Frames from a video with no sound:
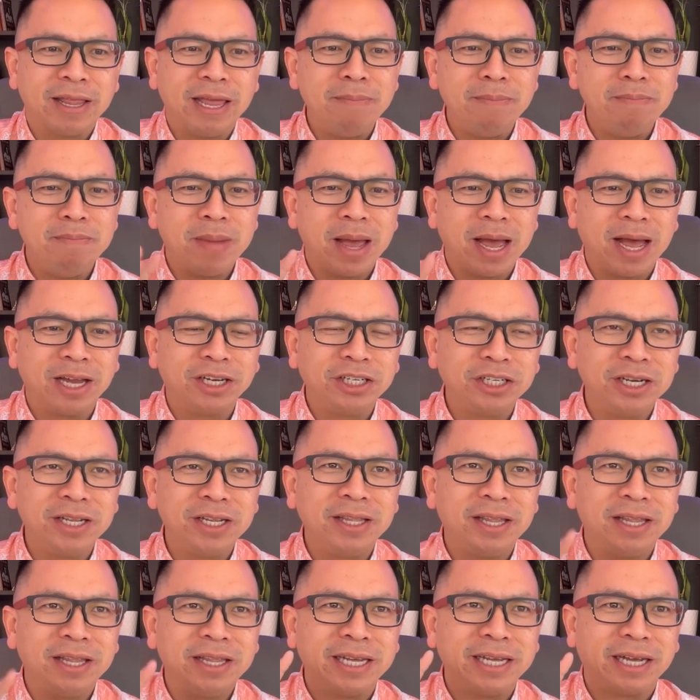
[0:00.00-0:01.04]

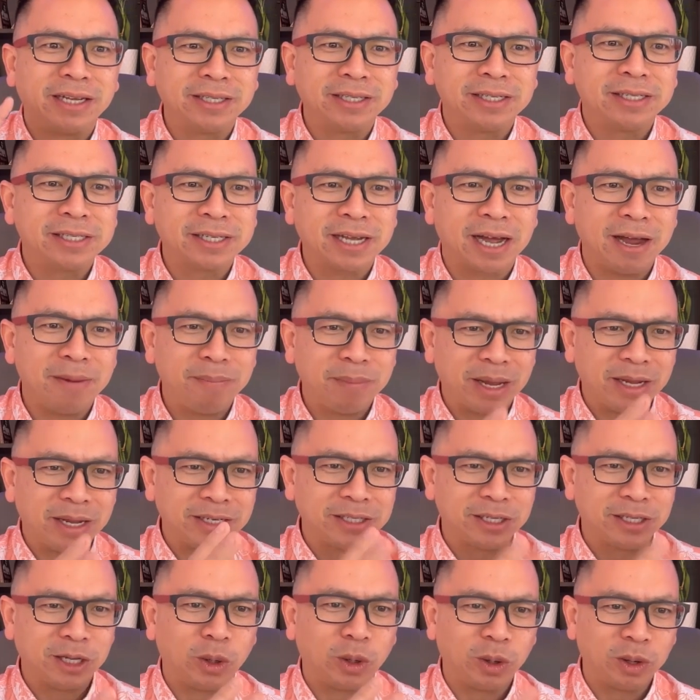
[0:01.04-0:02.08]
Imagine Delta Sky Miles,
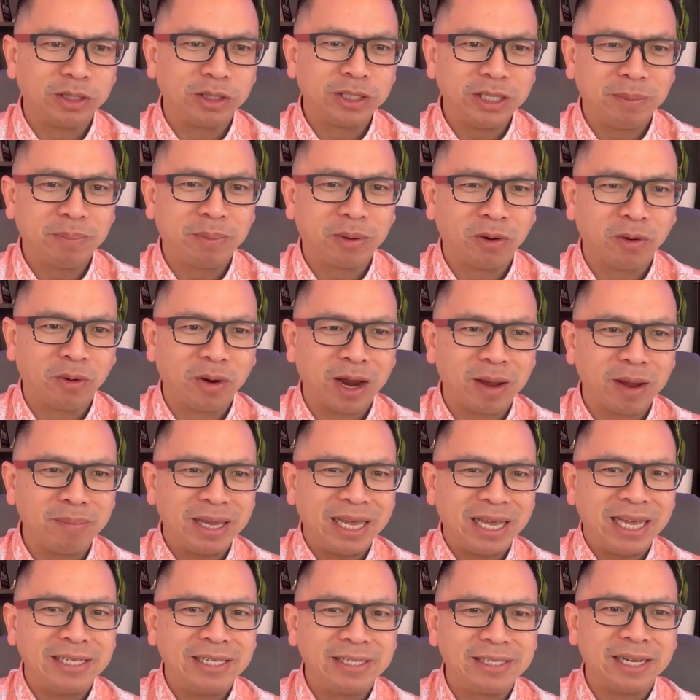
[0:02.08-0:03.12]
the loyalty program,
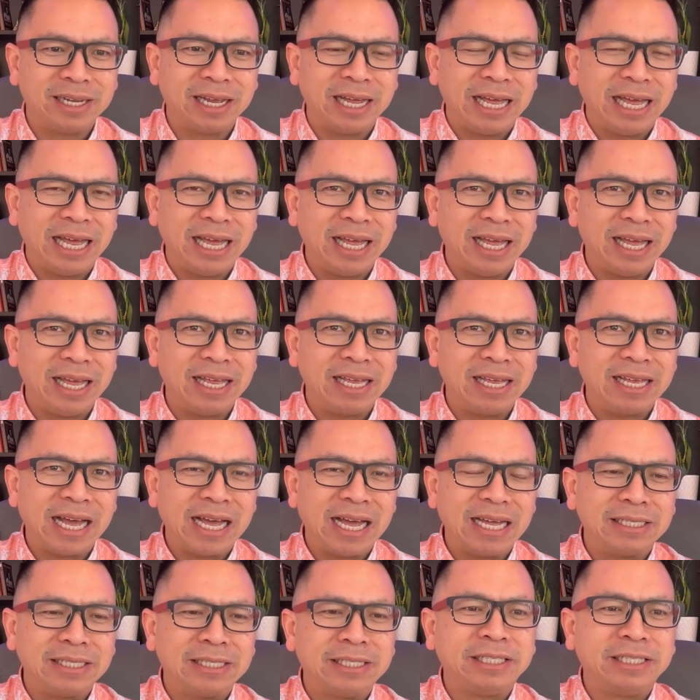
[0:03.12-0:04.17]
is
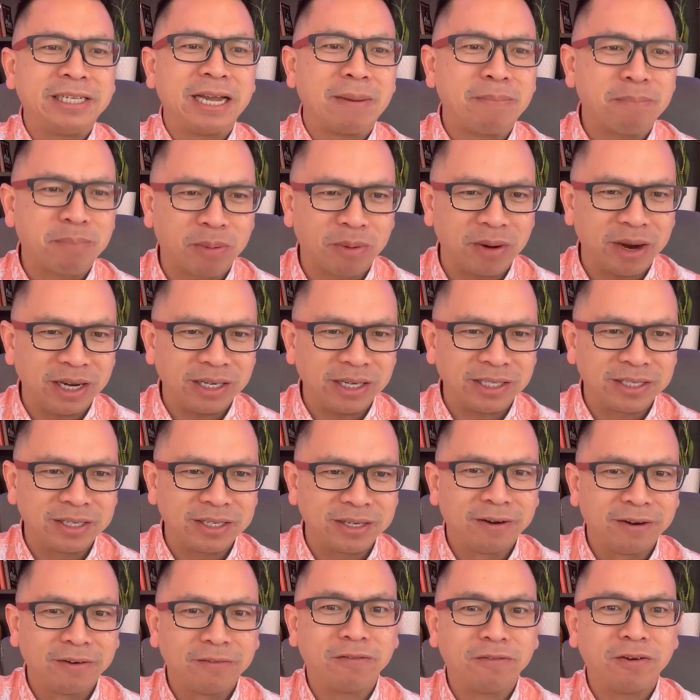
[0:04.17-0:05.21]
separate
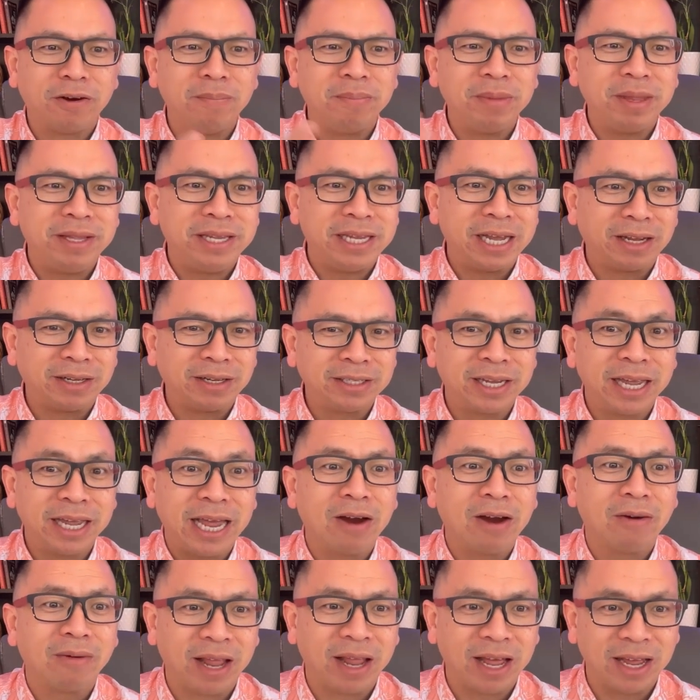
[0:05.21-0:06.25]
from Delta
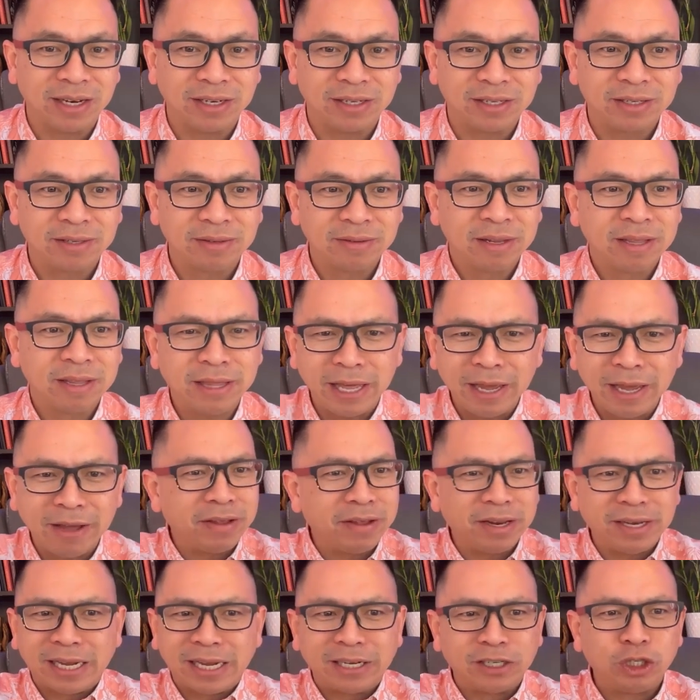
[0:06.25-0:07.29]
Airlines. Think of it
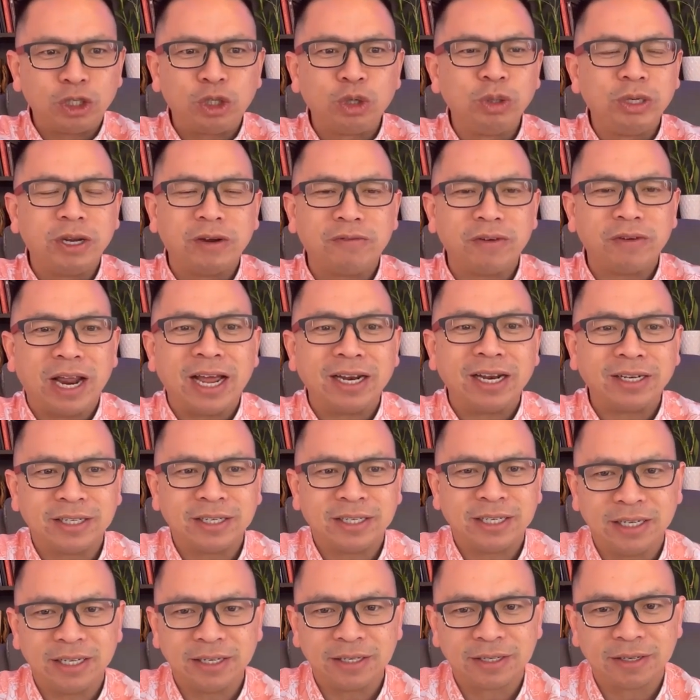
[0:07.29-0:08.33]
as two different
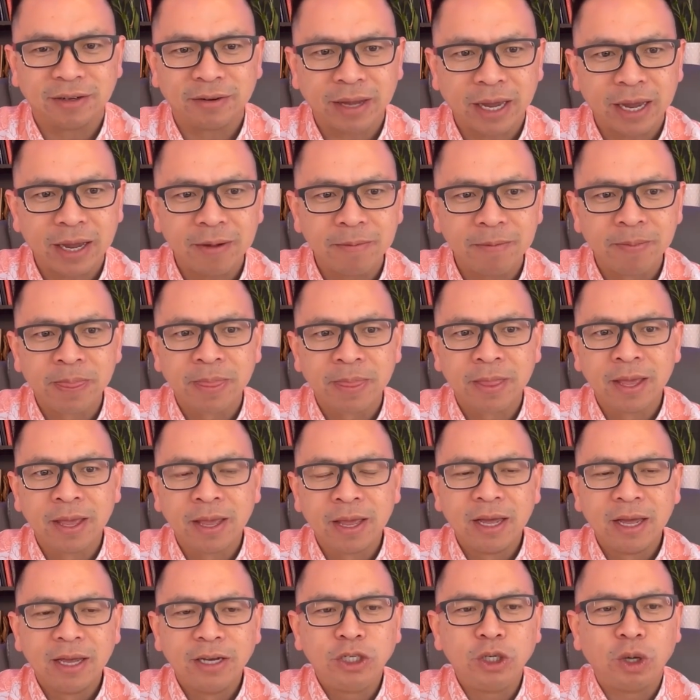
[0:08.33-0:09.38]
entities, okay?
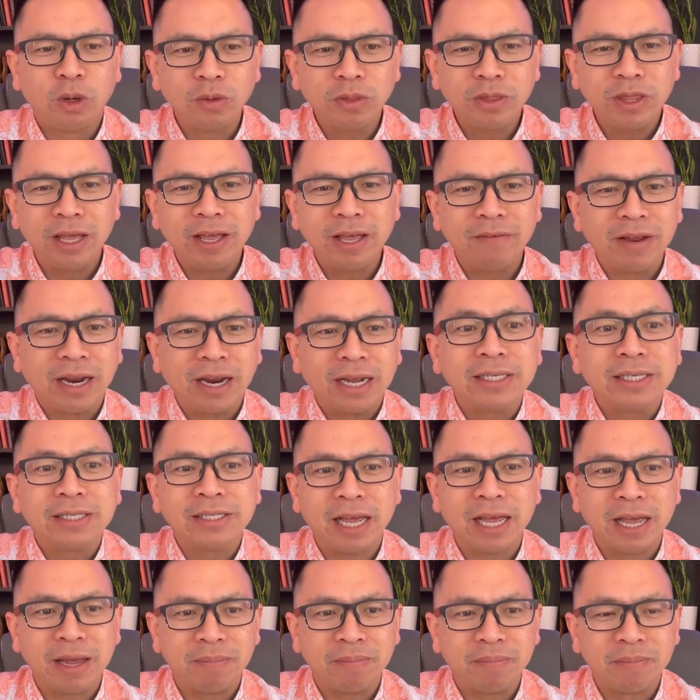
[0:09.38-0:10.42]
Don't think of it as the
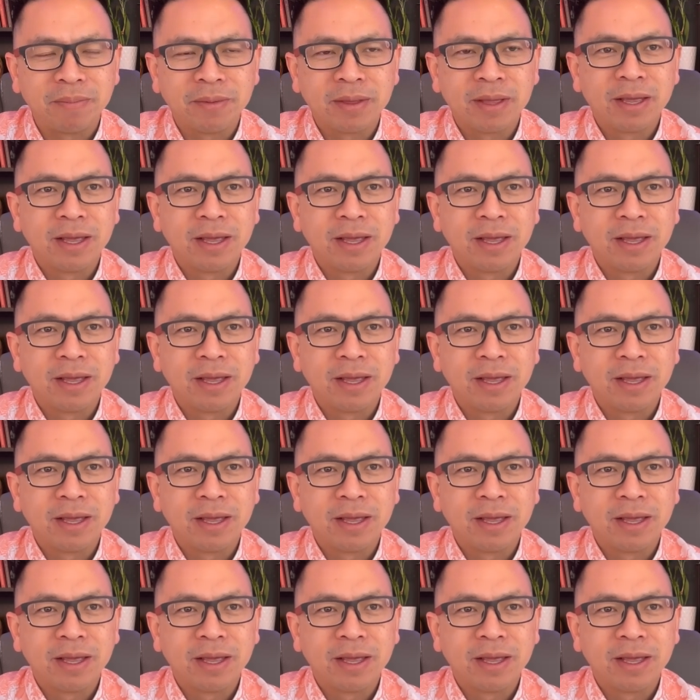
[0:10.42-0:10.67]
same.